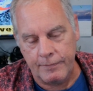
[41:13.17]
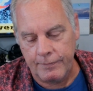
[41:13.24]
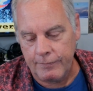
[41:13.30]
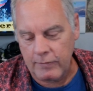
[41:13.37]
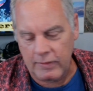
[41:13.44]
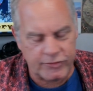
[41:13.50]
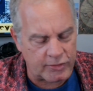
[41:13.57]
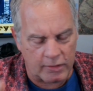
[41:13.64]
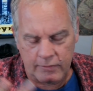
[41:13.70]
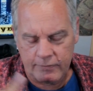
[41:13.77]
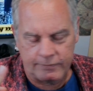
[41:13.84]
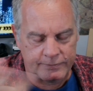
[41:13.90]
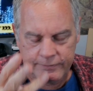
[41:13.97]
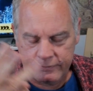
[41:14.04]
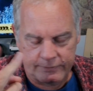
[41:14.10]
which are,
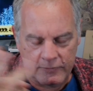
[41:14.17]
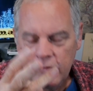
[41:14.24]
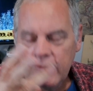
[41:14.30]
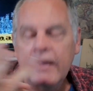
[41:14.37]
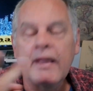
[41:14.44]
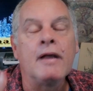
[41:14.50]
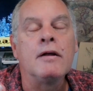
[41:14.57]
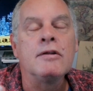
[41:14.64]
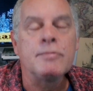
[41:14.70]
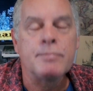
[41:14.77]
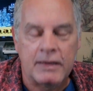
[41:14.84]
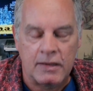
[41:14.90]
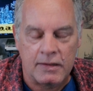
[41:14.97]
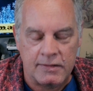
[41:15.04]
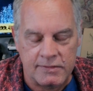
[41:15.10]
who cares
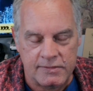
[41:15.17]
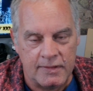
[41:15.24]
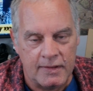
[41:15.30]
because